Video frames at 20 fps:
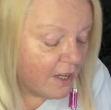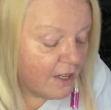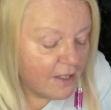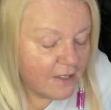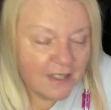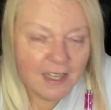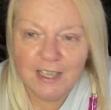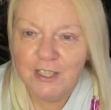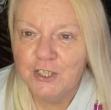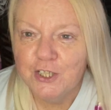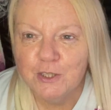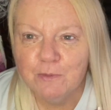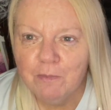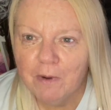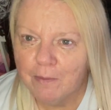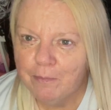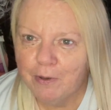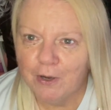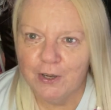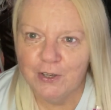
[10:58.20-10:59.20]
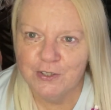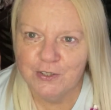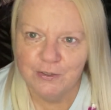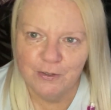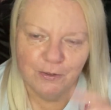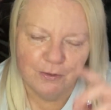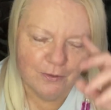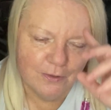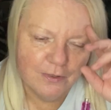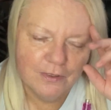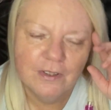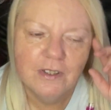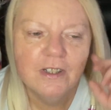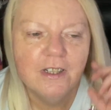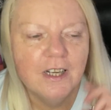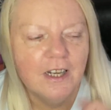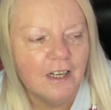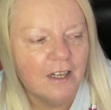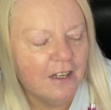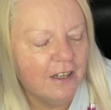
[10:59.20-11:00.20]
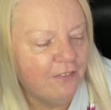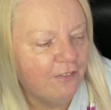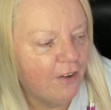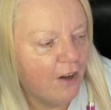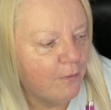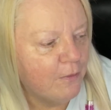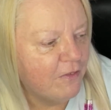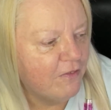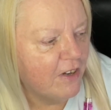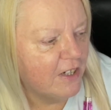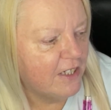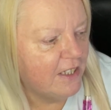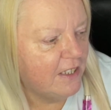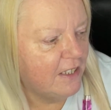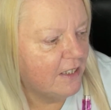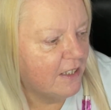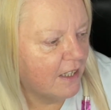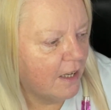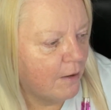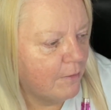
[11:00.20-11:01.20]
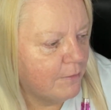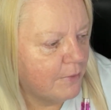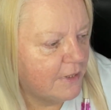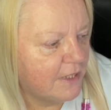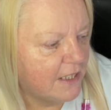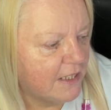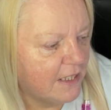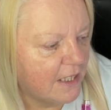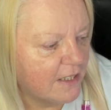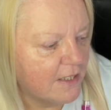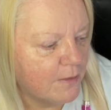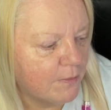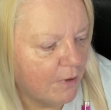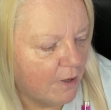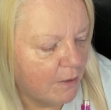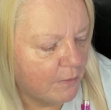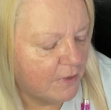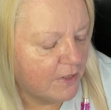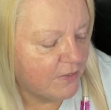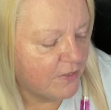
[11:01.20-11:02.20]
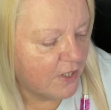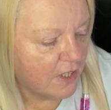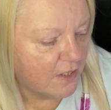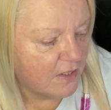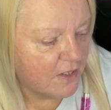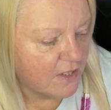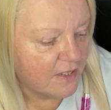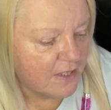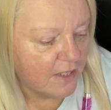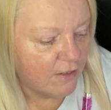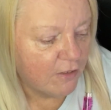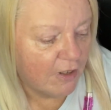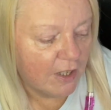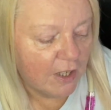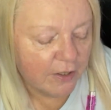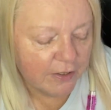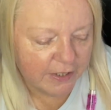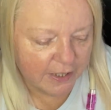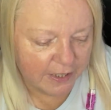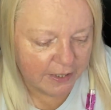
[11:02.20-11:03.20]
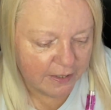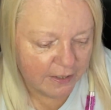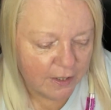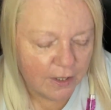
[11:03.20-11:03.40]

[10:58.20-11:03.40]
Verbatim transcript: That's just my personal. Uh, if I were running the company, that's what I would have done, to say, right, okay,